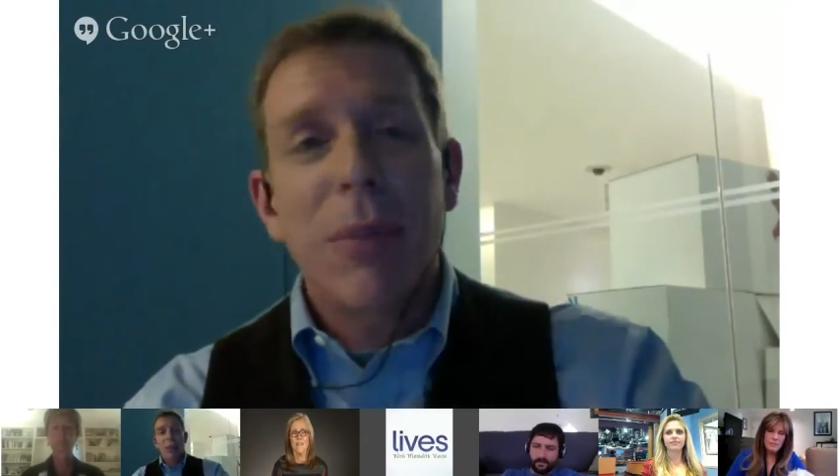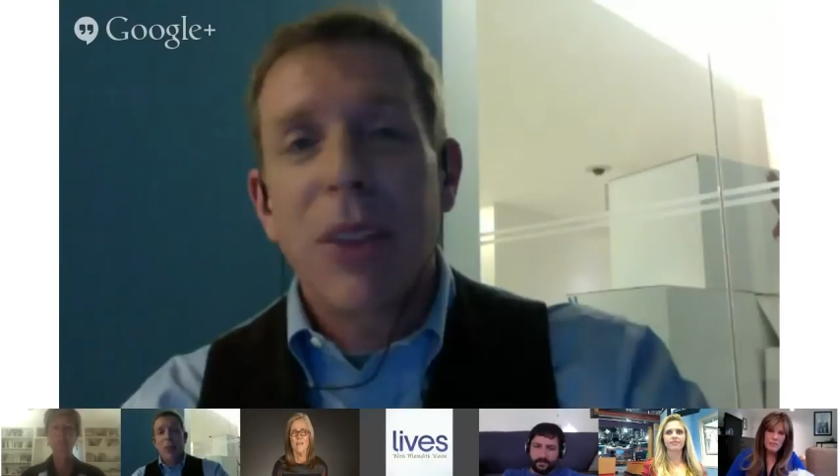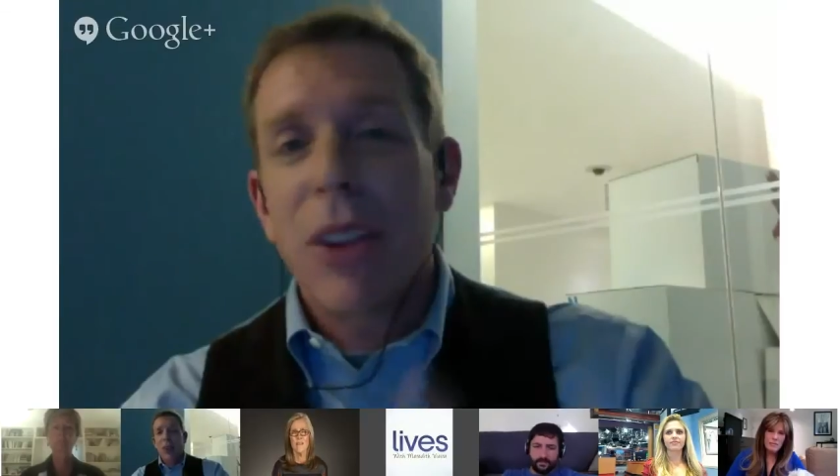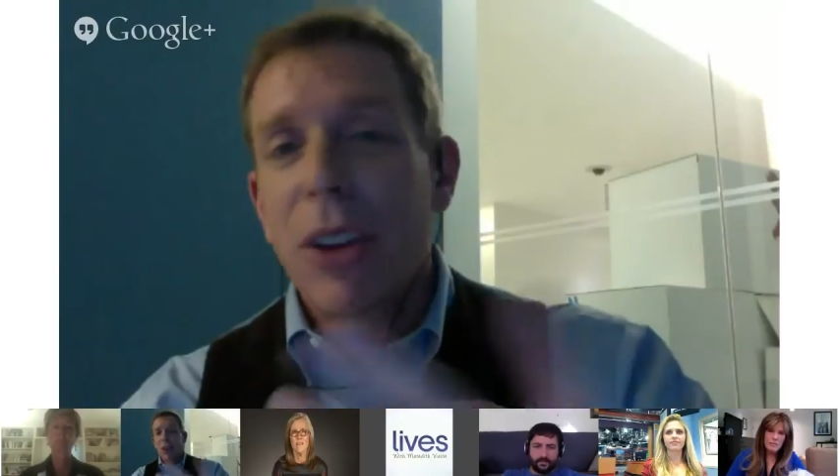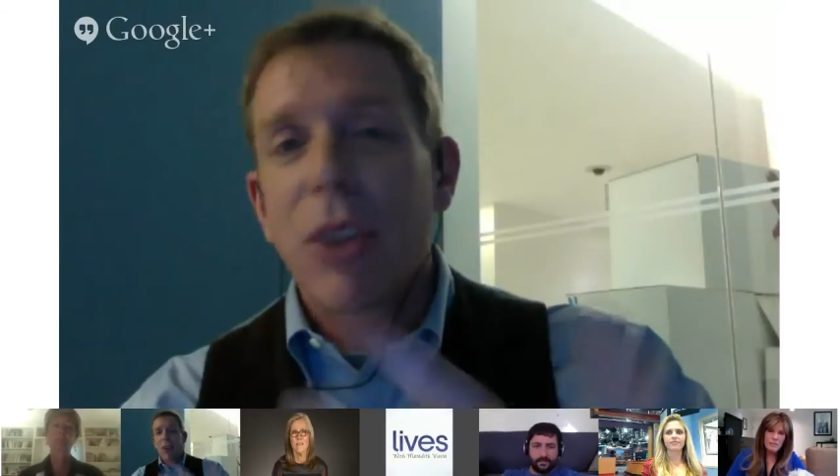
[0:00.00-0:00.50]

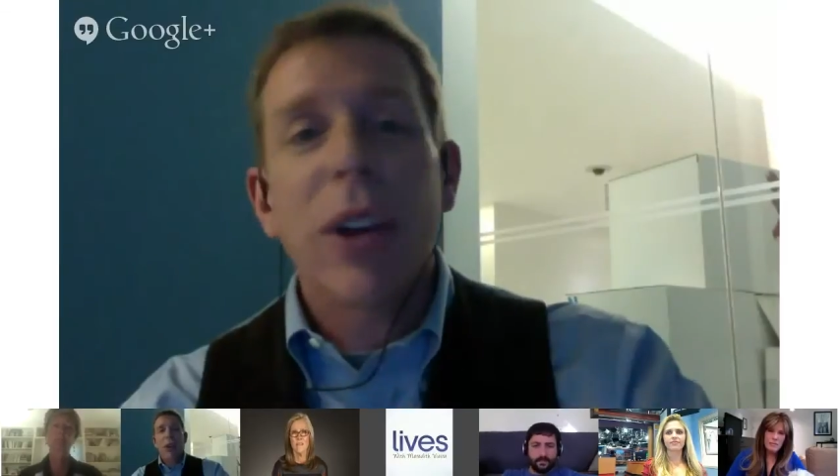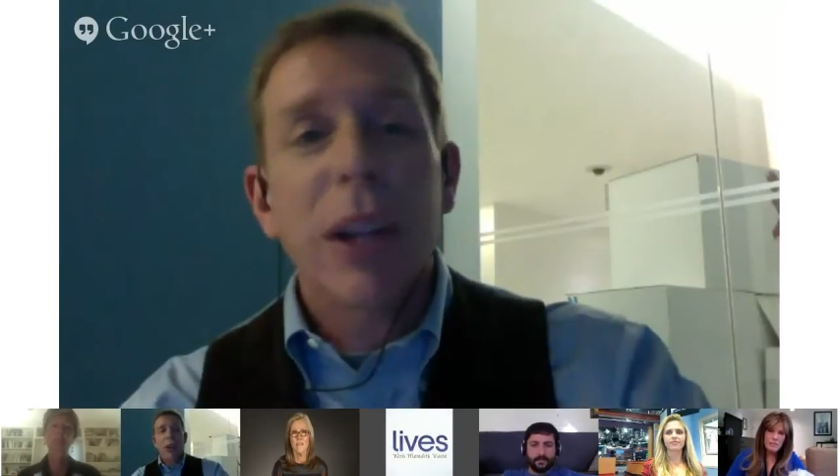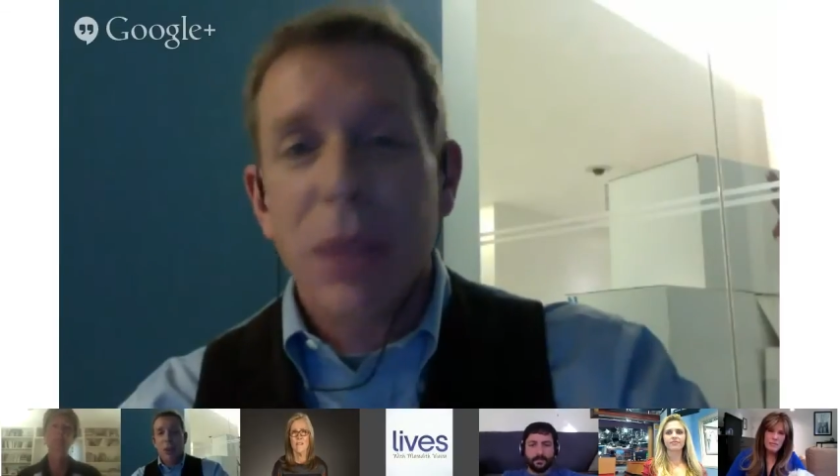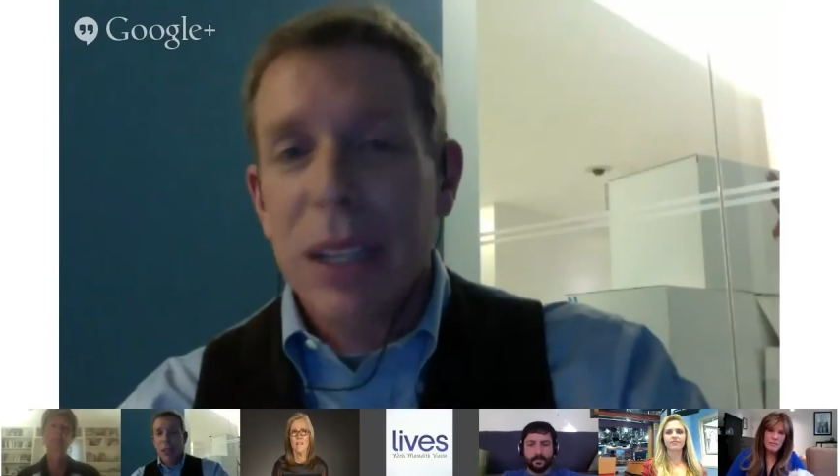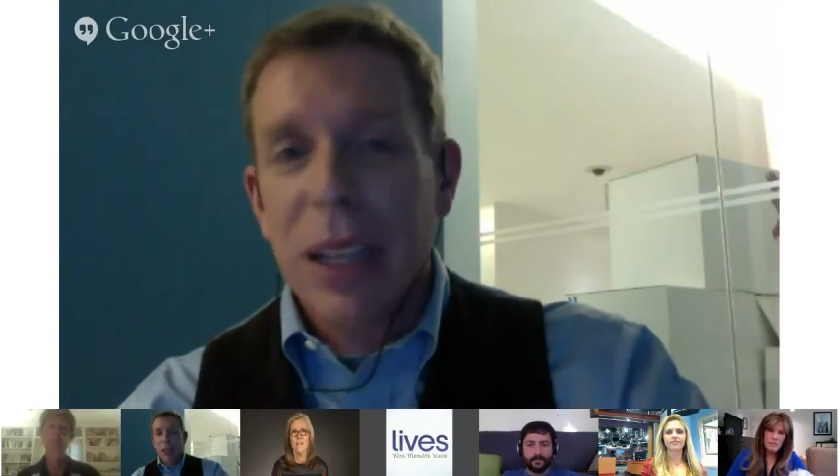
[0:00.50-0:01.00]
they're
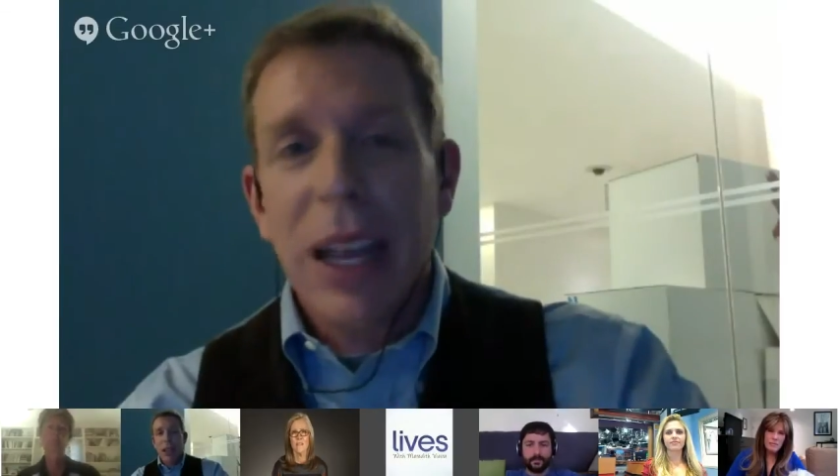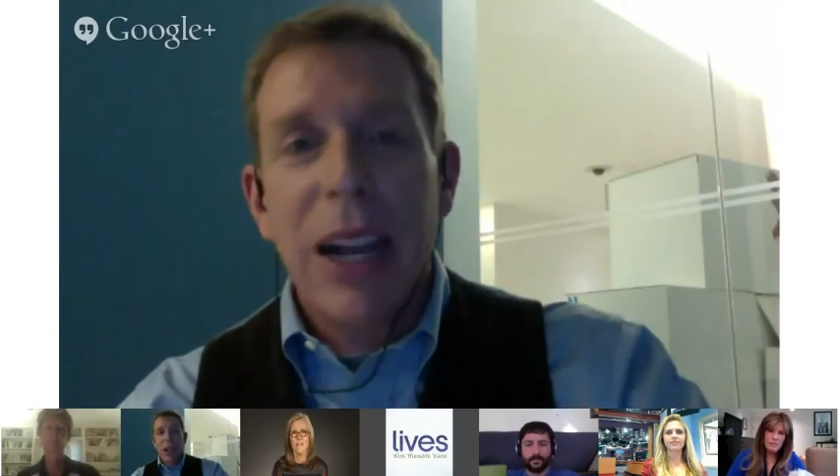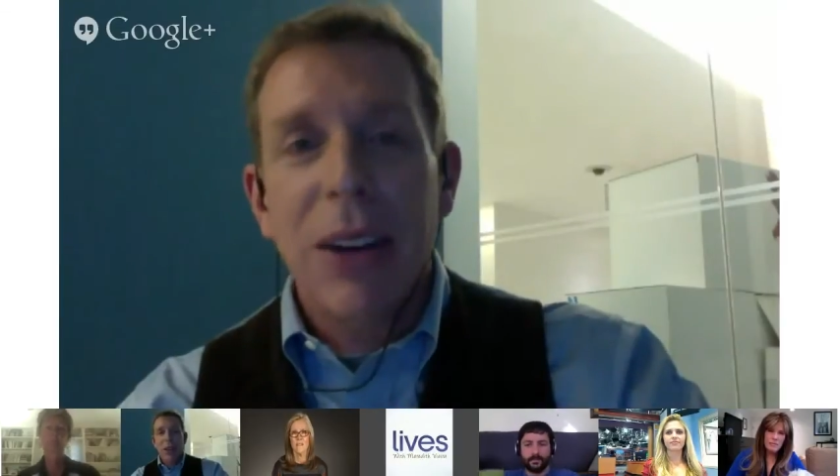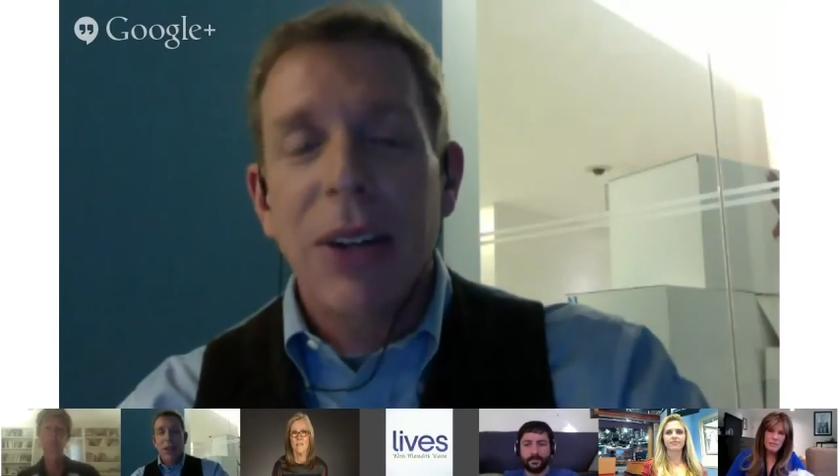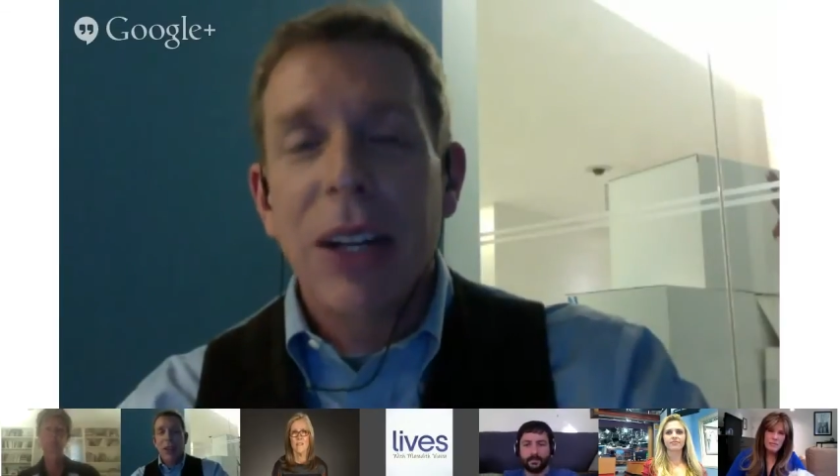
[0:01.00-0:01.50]
incredibly
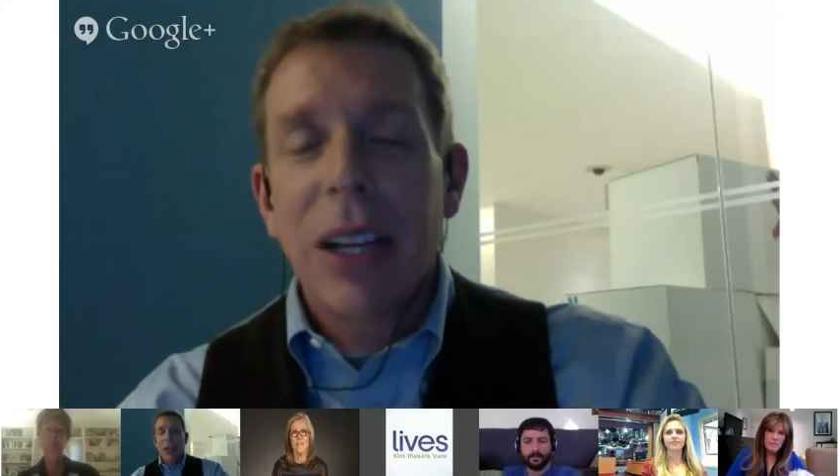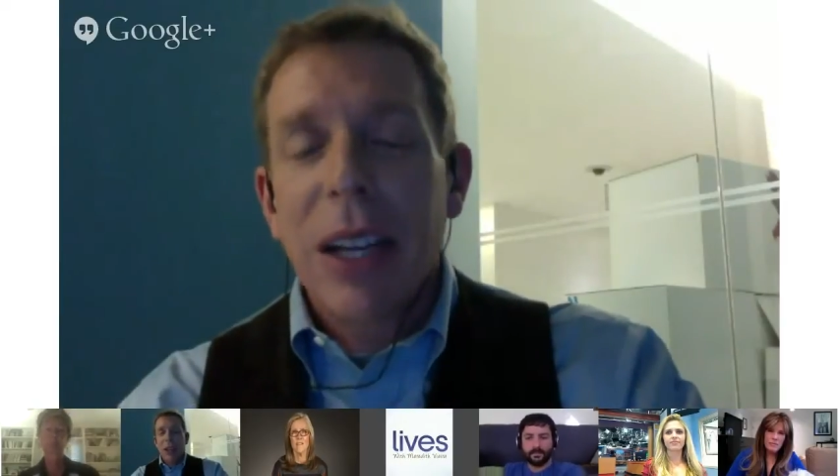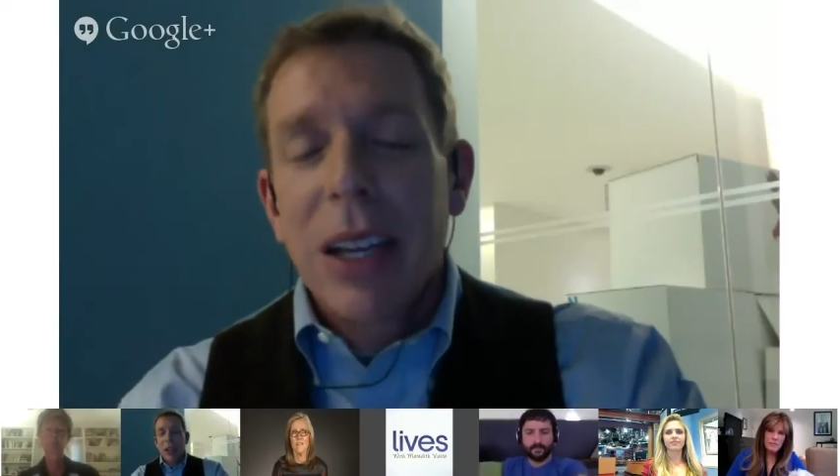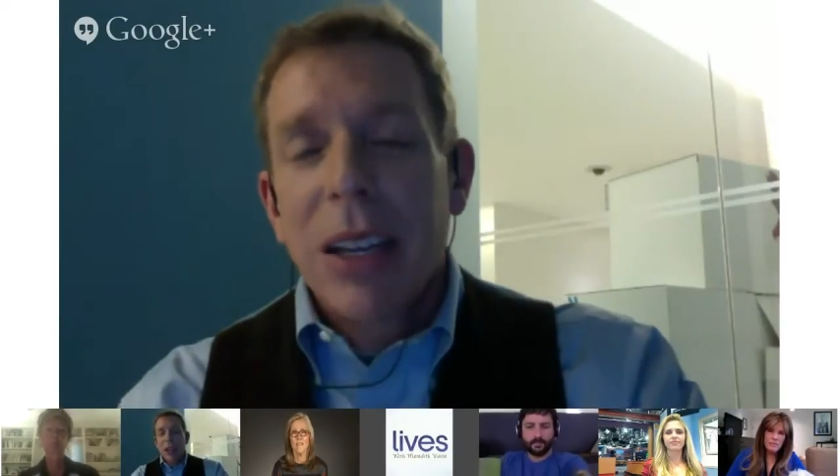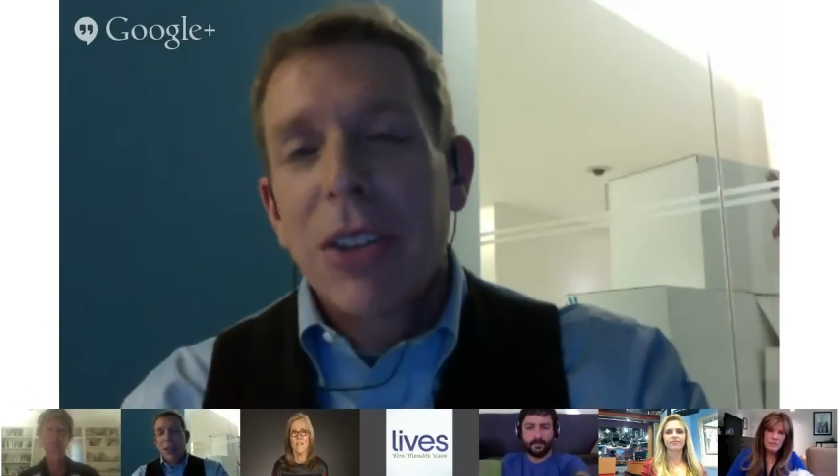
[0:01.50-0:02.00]
loud.
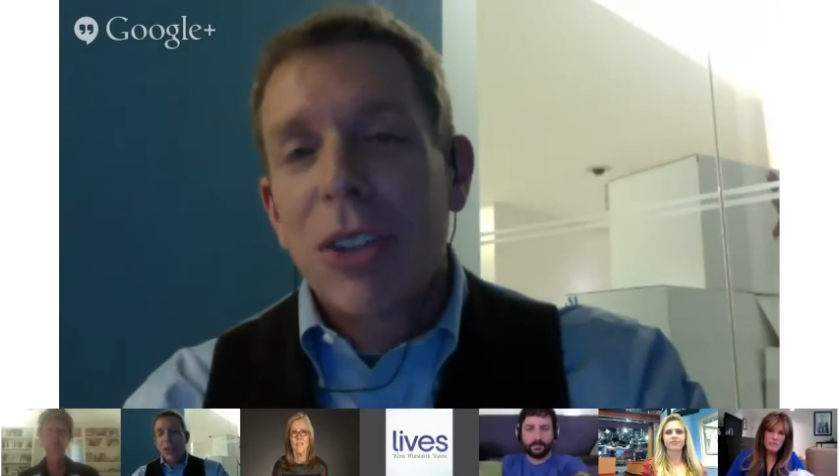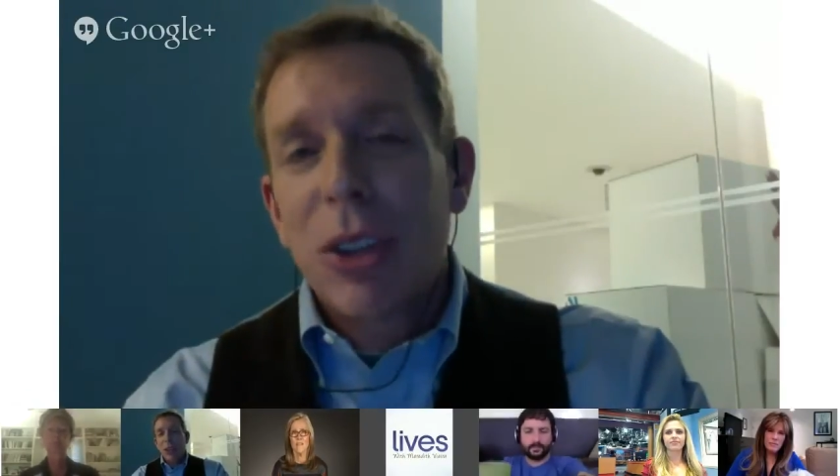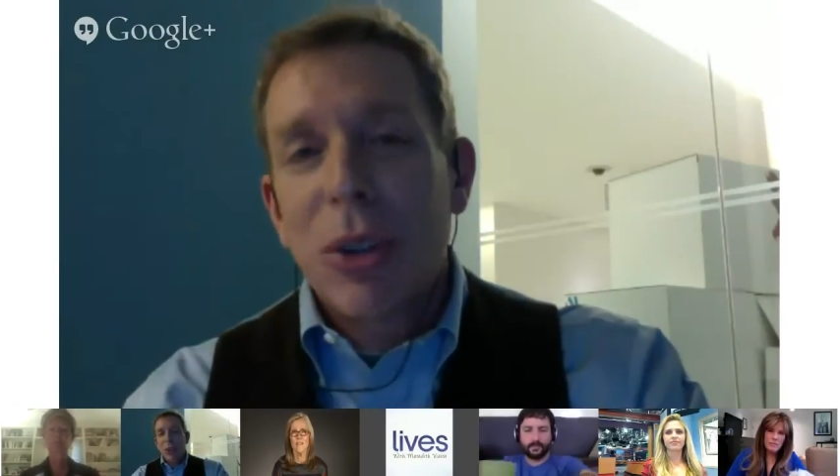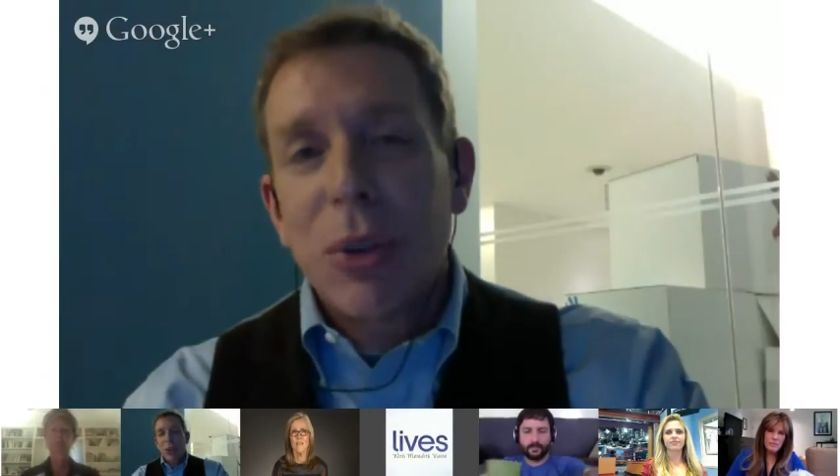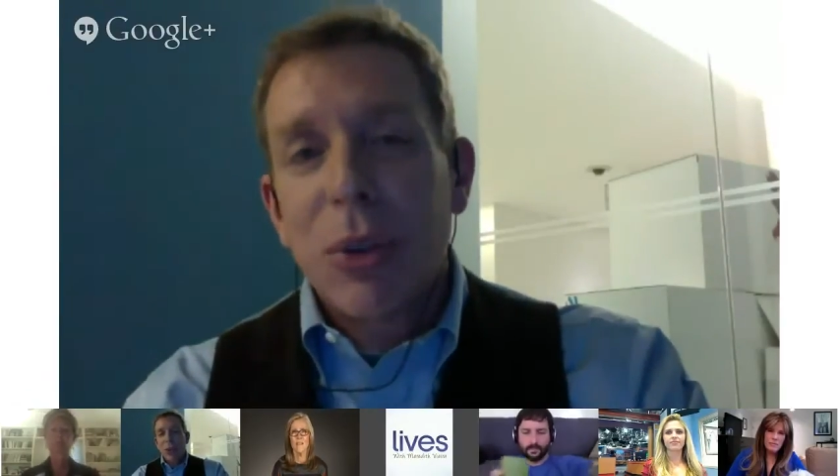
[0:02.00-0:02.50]

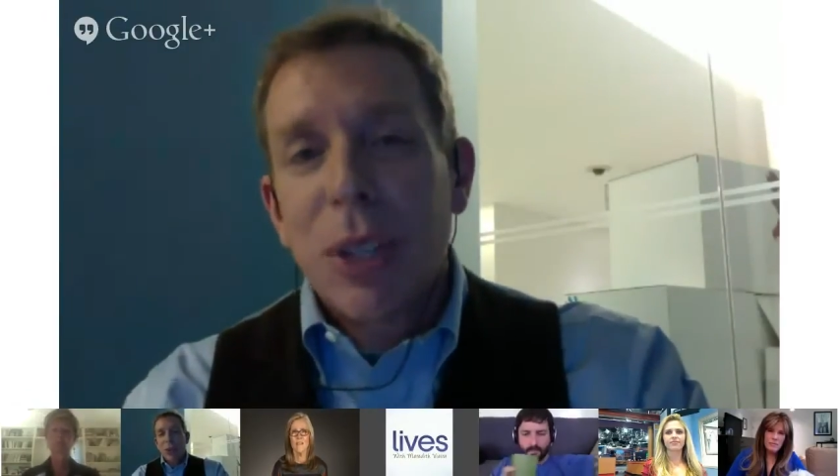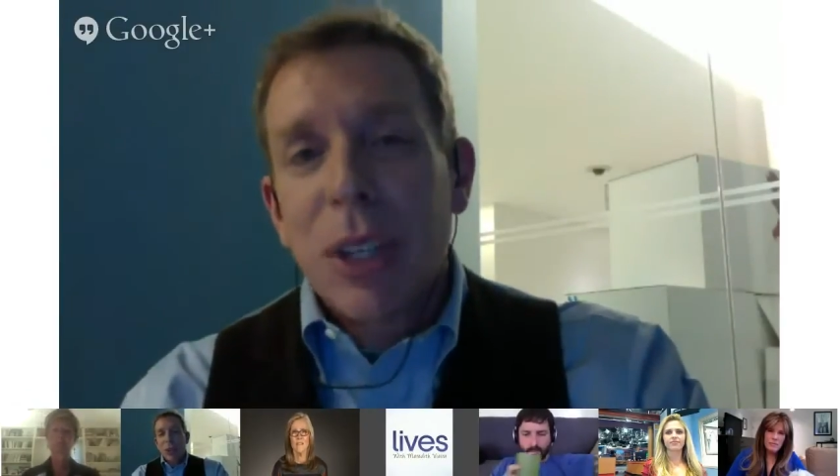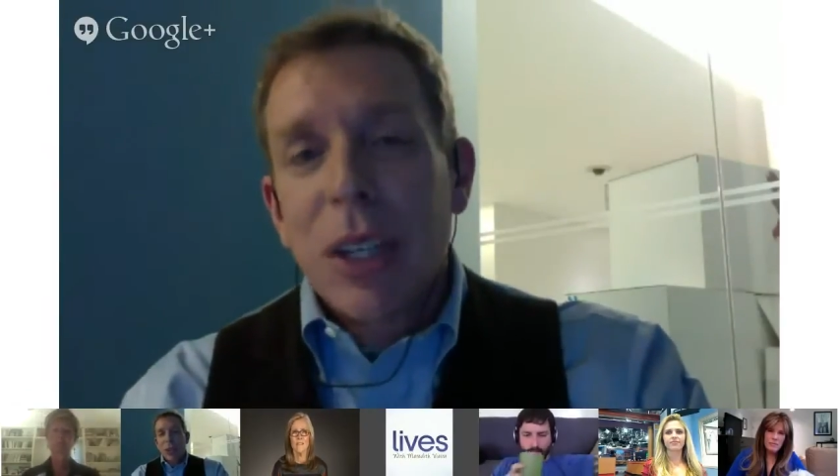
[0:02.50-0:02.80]
So